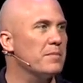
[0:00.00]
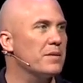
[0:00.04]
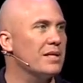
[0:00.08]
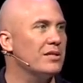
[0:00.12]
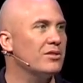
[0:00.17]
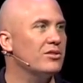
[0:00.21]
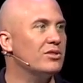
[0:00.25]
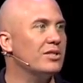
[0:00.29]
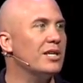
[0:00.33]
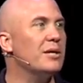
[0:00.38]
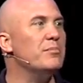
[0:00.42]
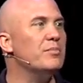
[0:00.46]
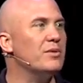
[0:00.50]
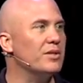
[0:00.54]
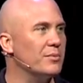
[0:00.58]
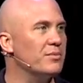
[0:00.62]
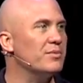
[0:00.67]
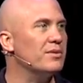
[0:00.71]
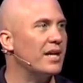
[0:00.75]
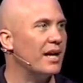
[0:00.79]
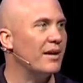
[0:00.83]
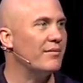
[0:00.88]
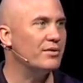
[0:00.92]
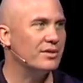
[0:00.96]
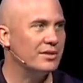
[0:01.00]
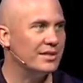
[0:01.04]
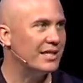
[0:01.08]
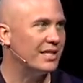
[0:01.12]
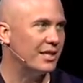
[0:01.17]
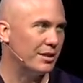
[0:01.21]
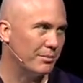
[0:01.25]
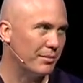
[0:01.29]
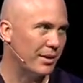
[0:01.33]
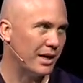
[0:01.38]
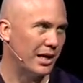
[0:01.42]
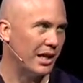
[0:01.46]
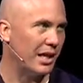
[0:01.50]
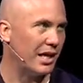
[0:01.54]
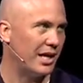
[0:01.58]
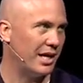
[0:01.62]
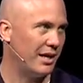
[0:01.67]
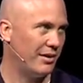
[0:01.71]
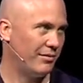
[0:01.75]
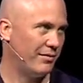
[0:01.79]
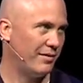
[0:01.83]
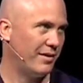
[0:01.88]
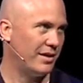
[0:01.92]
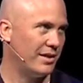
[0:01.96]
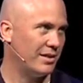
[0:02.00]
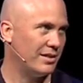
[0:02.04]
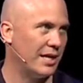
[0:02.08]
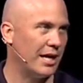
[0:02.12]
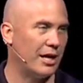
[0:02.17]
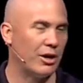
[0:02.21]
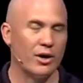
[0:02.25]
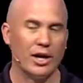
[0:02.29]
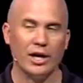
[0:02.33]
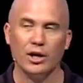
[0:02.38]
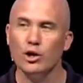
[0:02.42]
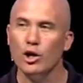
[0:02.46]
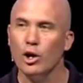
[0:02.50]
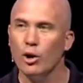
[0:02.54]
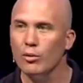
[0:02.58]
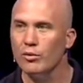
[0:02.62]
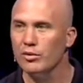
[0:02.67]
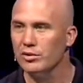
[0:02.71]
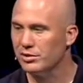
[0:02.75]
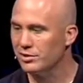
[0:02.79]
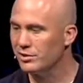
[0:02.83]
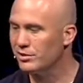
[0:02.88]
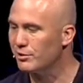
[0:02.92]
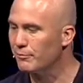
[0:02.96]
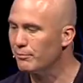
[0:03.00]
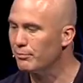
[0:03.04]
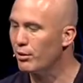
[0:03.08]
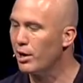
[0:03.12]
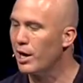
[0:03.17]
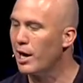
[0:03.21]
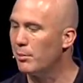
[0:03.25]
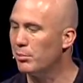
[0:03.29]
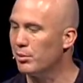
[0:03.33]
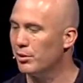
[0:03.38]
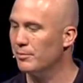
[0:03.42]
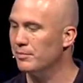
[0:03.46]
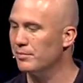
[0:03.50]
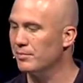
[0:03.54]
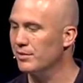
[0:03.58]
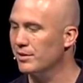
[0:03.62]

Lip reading: symptoms I've seen in my life, how I know this is a problem.